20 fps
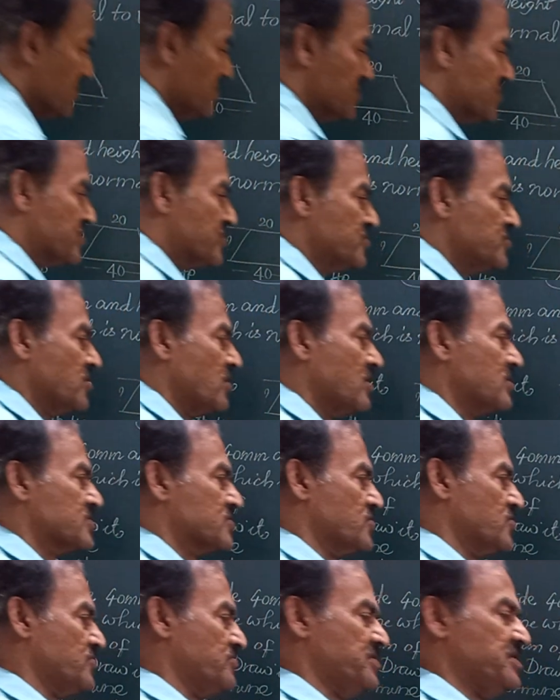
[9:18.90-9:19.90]
should
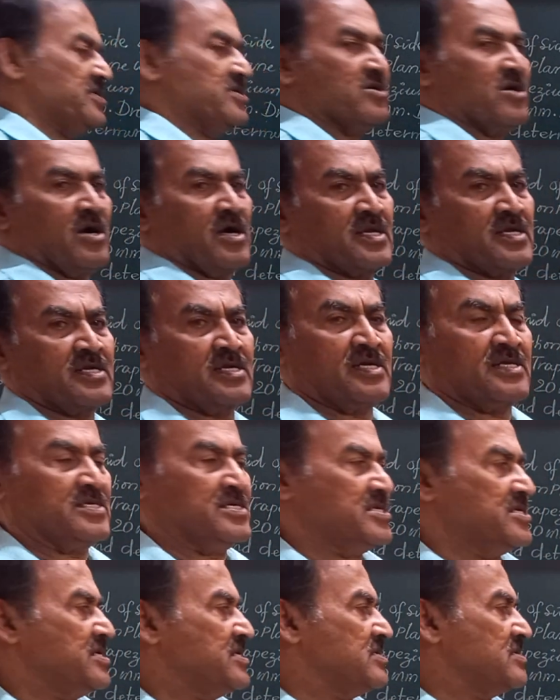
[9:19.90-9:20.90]
also be darkened.
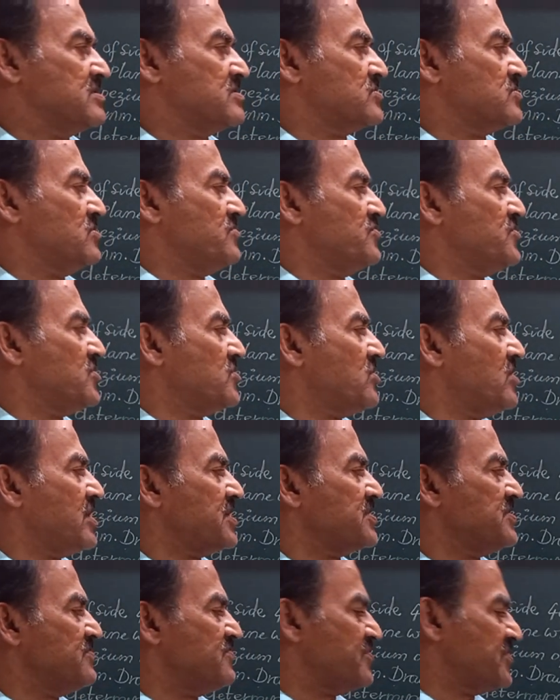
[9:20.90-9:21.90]
So we have
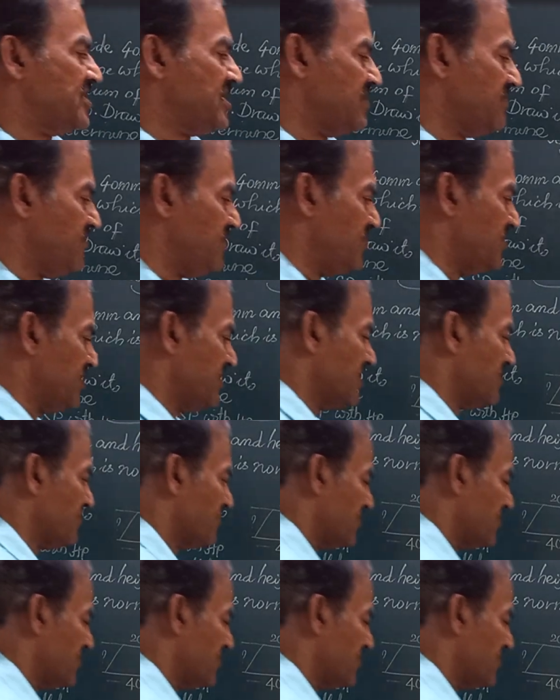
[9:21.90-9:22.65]
got the front view here,